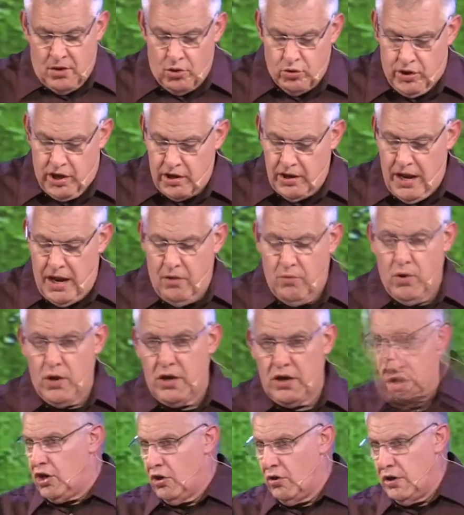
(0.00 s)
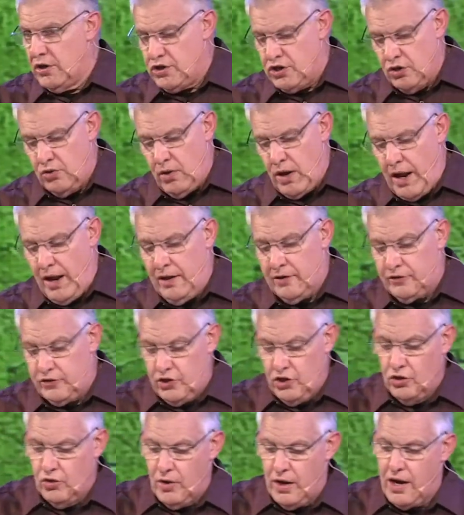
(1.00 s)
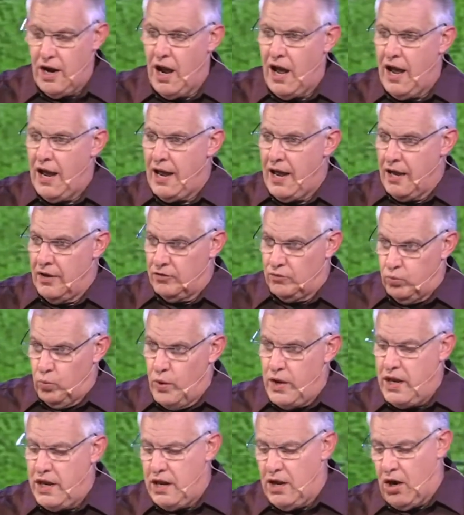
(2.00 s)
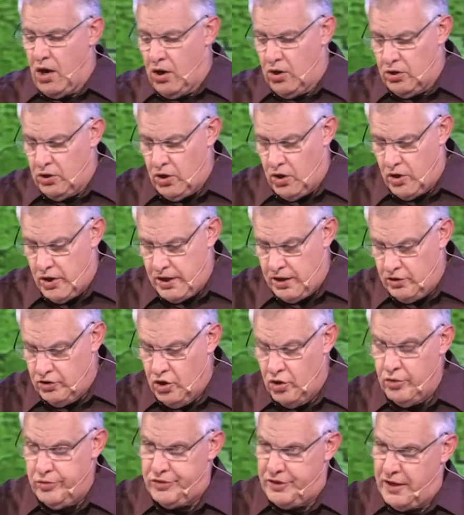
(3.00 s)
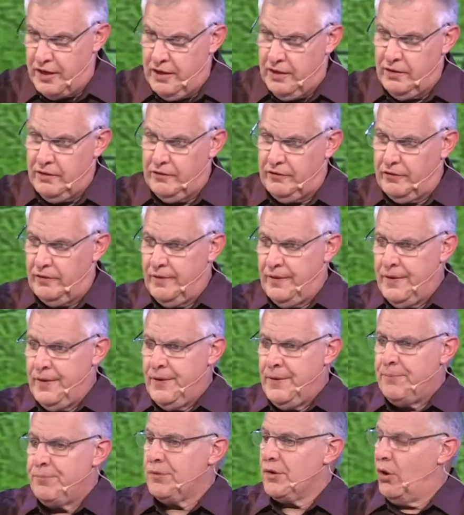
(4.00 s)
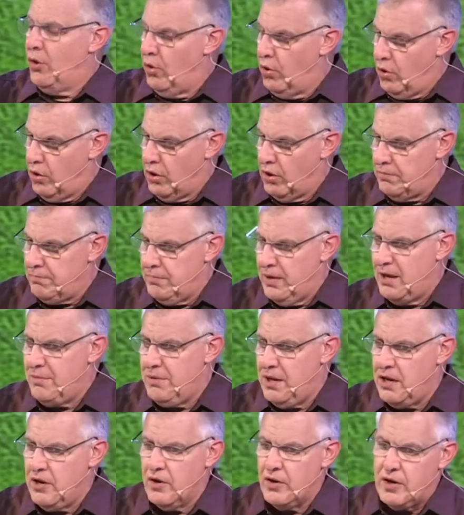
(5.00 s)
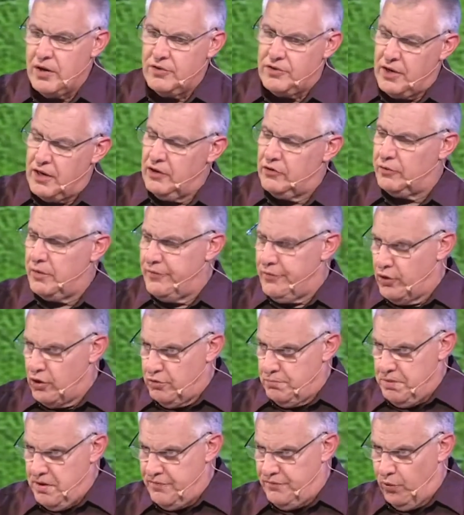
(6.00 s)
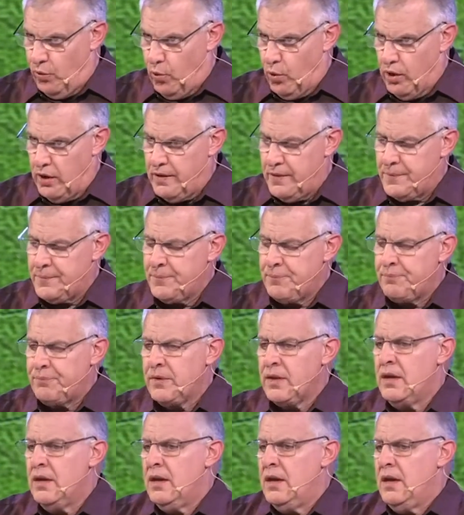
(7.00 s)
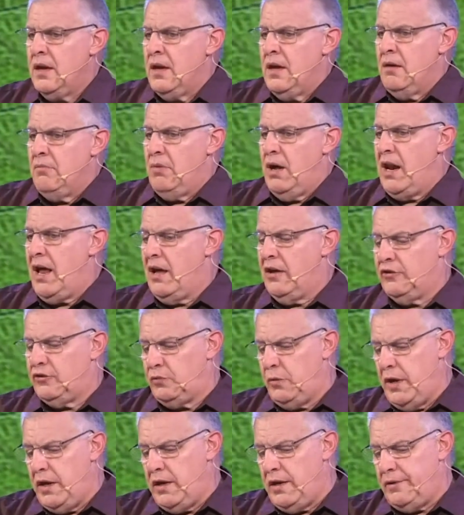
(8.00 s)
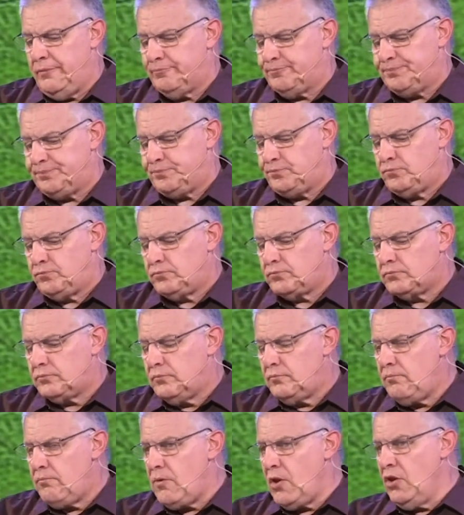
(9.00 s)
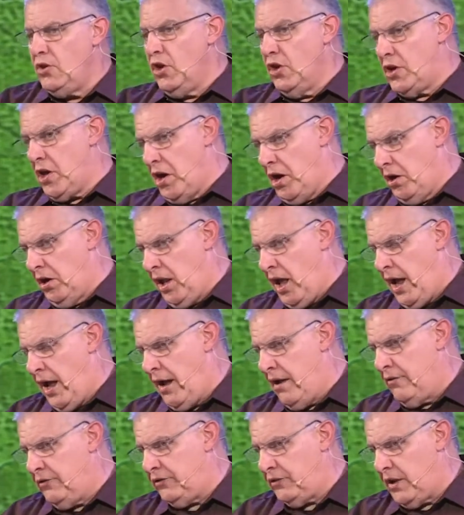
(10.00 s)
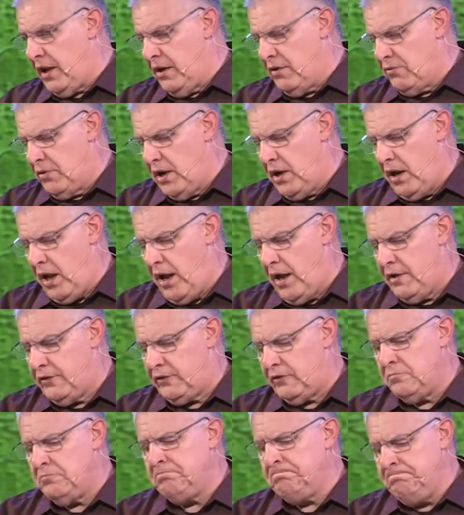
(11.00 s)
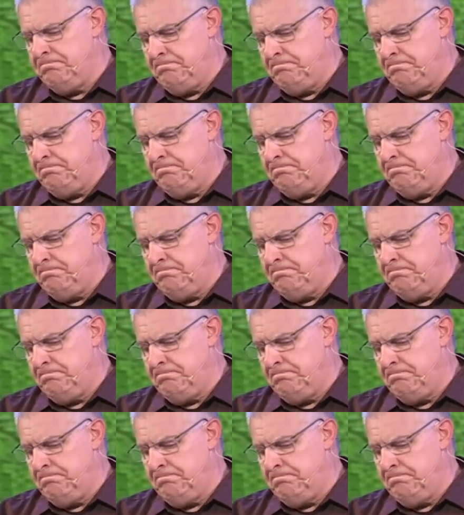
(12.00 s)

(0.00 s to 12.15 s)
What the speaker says: Okay, now I want to encourage you as you and I, as we are learning new things or maybe hearing things we've heard before, but as we look at our lives and realize,